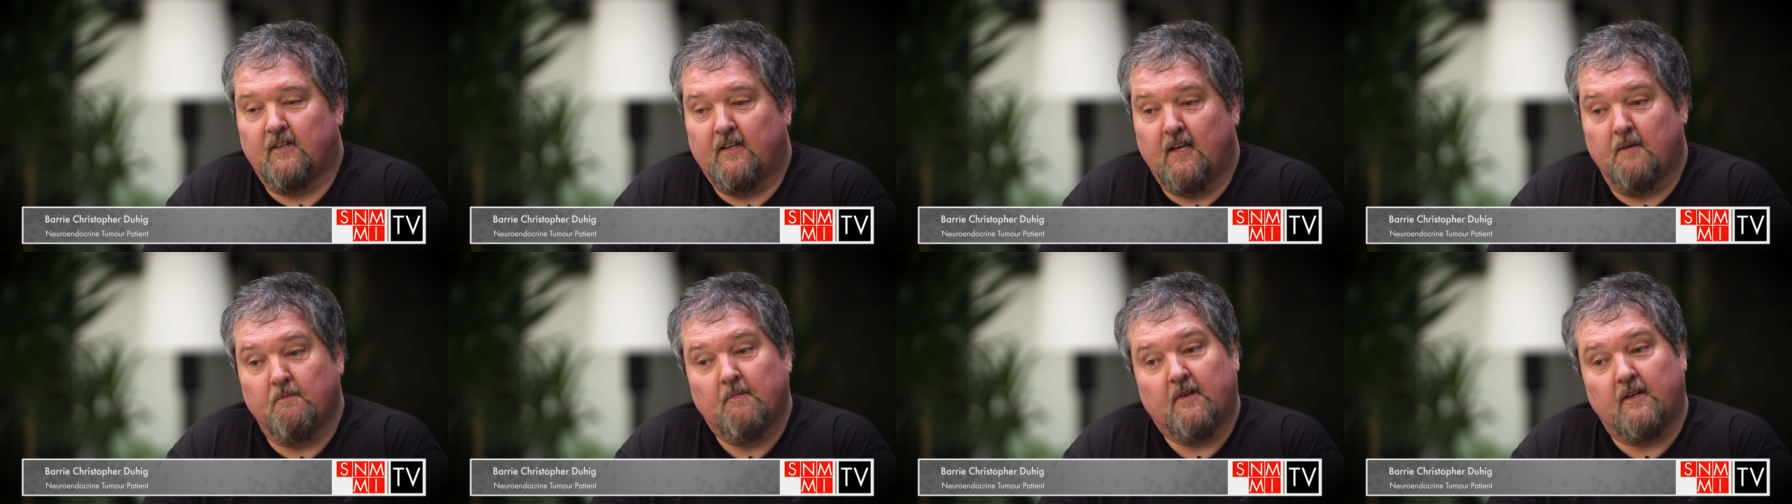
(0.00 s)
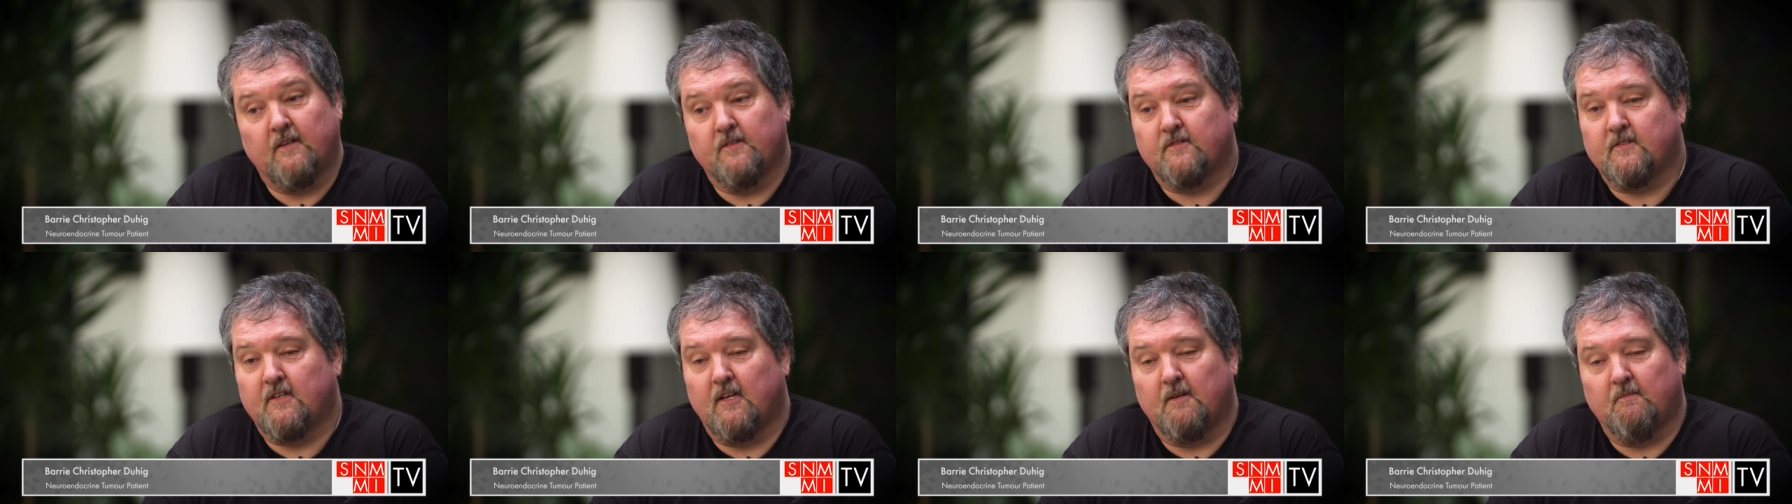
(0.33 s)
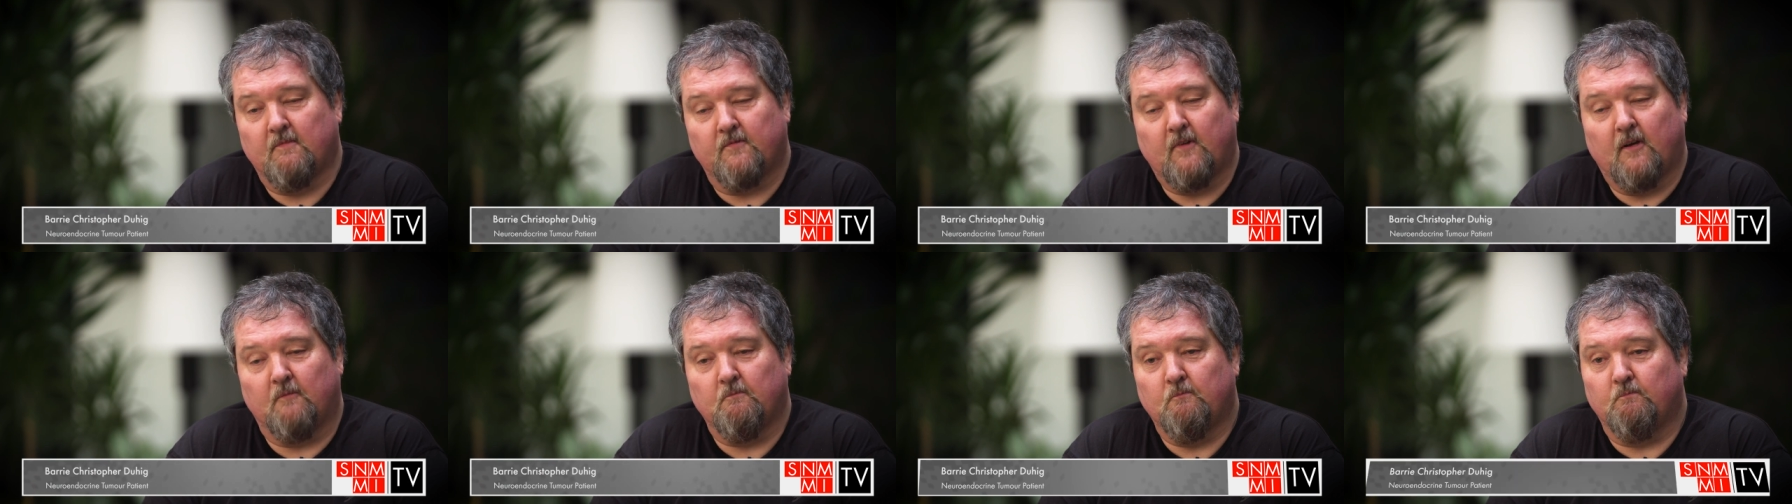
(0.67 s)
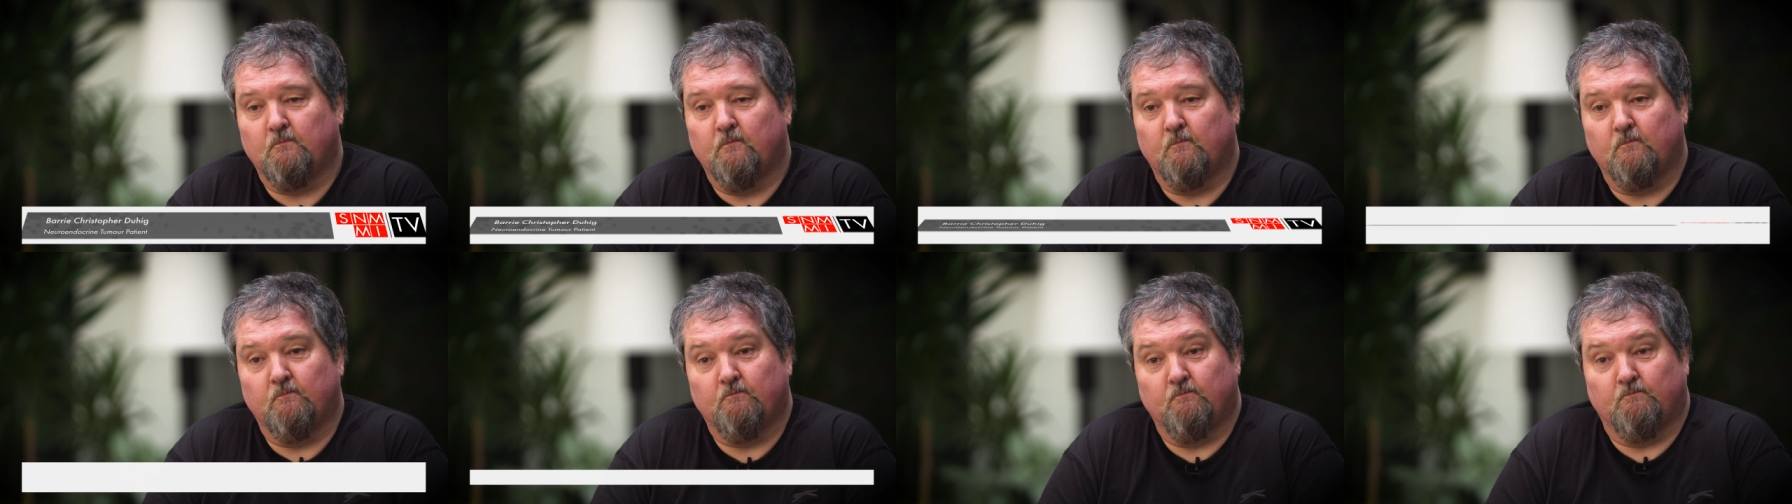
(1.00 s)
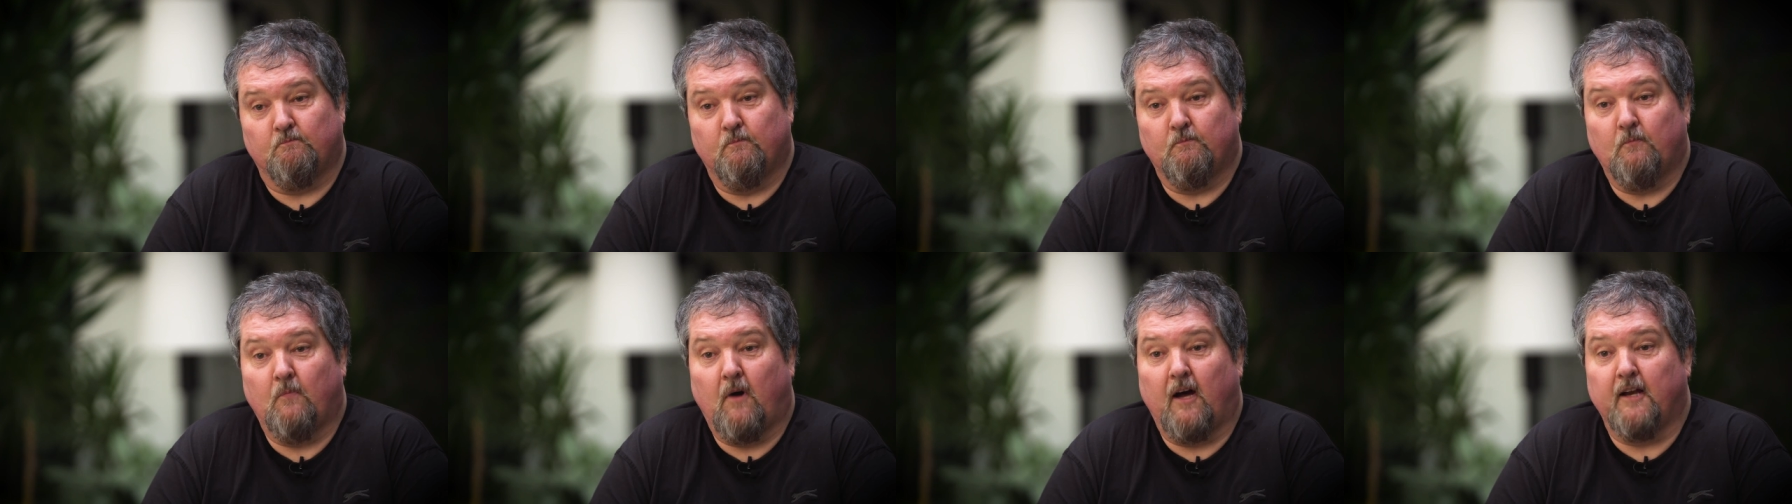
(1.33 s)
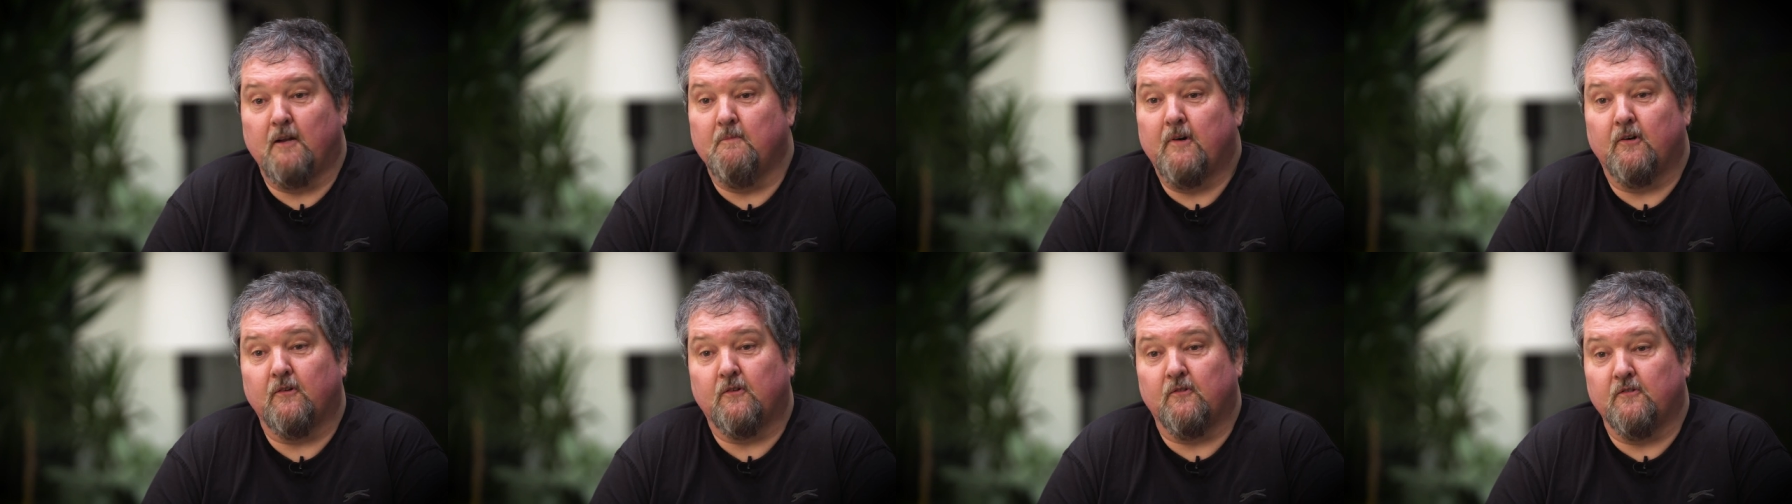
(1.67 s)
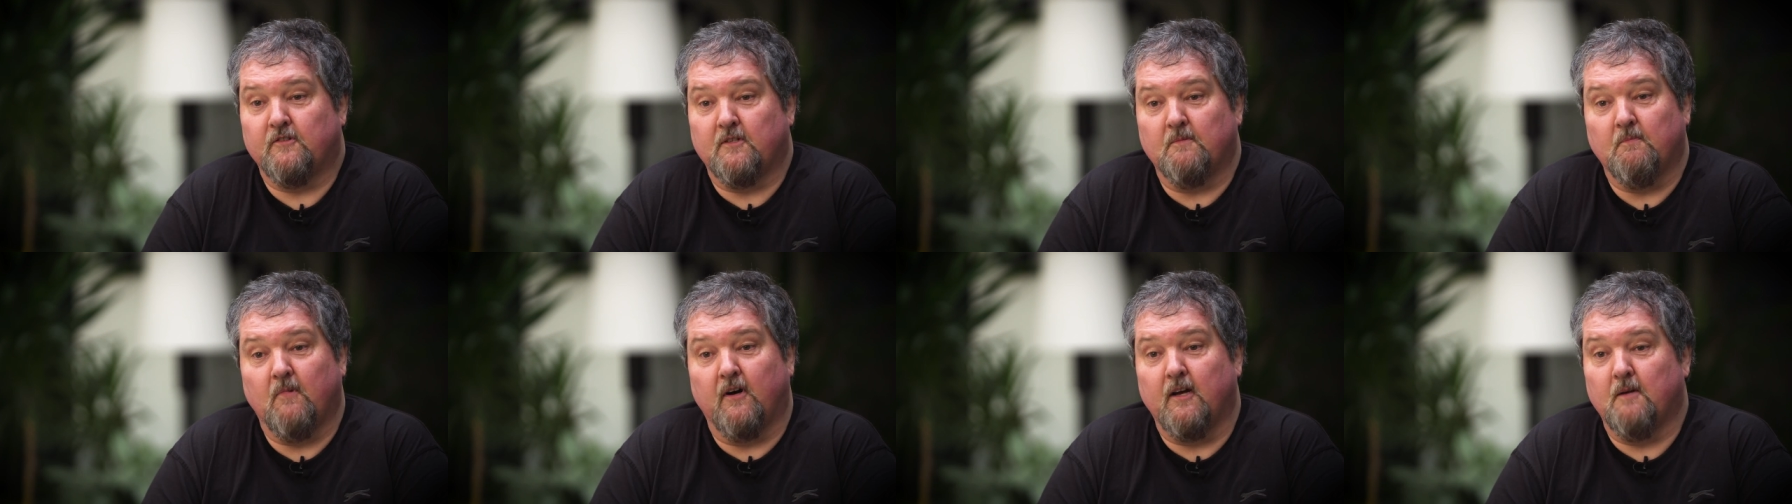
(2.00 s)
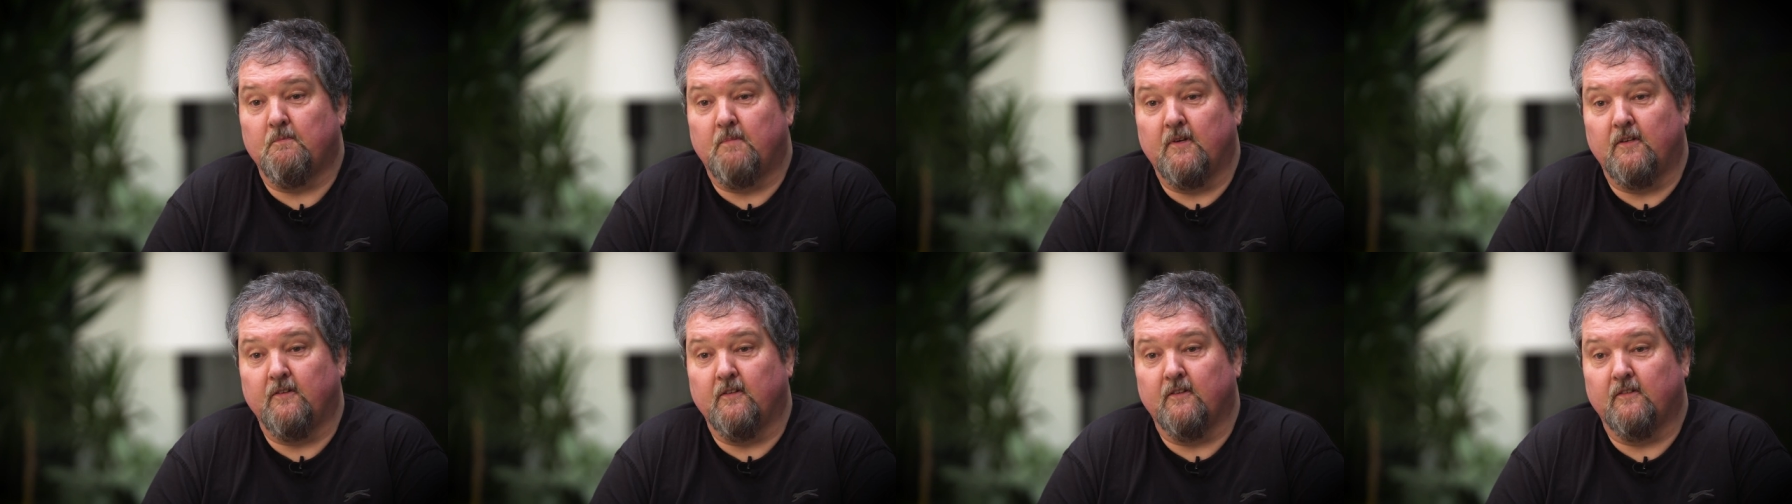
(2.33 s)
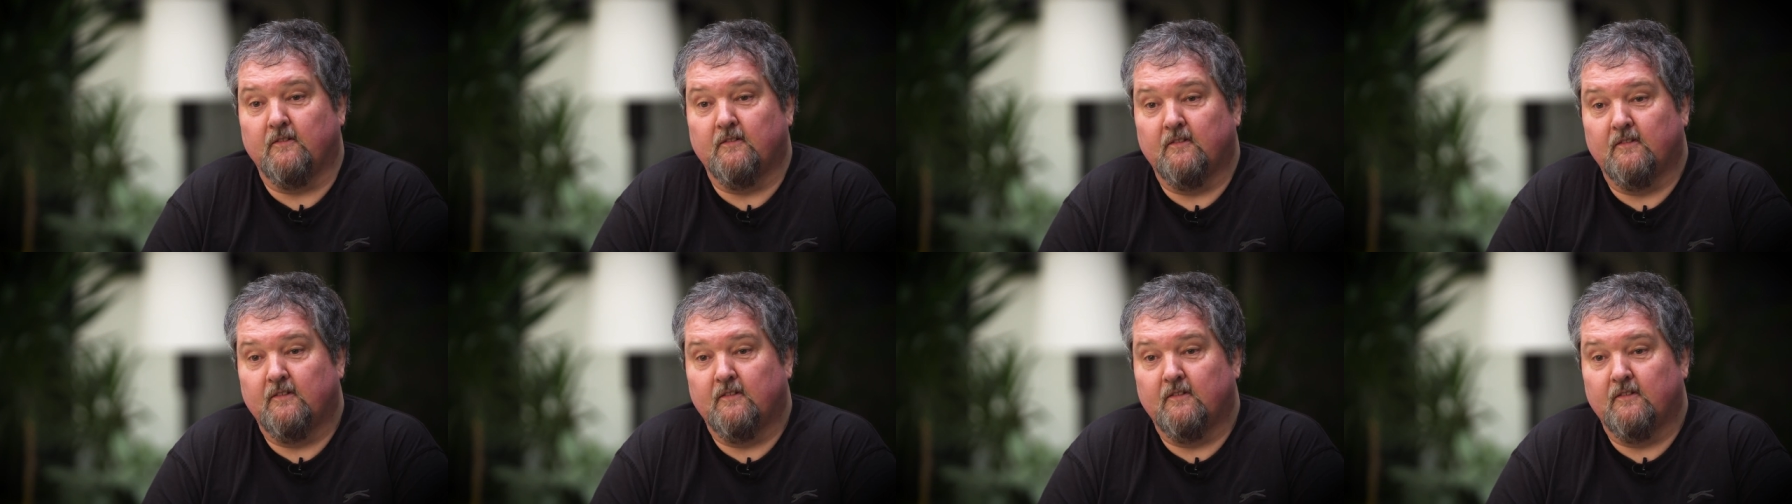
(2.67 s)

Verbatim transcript: him and his team have done minor miracles in my opinion.